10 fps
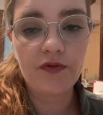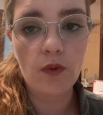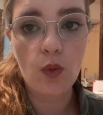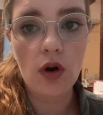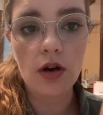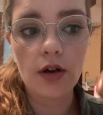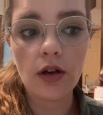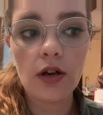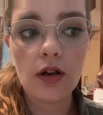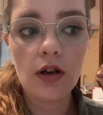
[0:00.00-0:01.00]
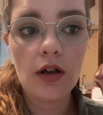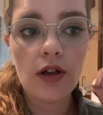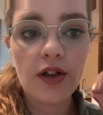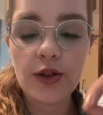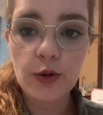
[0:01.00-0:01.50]
for
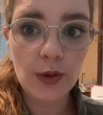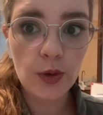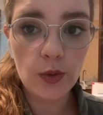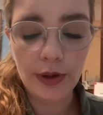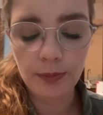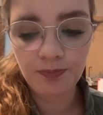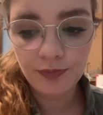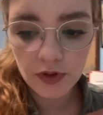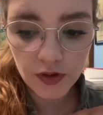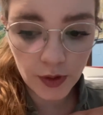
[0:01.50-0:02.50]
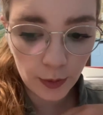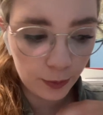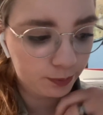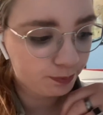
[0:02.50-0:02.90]
the short story. So